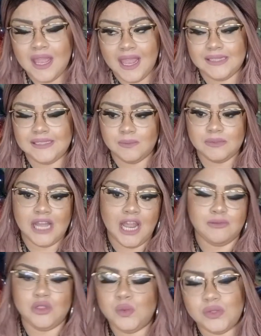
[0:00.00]
And
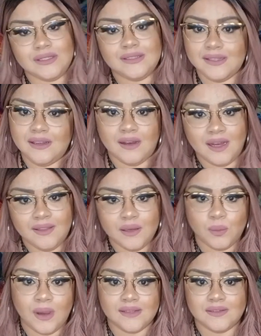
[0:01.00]
sometimes you wouldn't see it
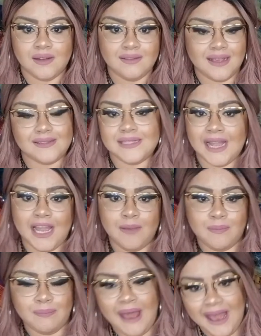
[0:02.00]
otherwise unless
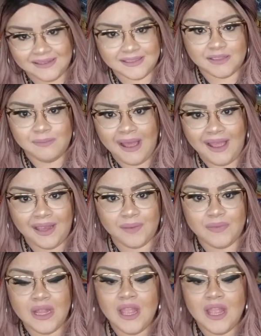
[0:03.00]
time passes by.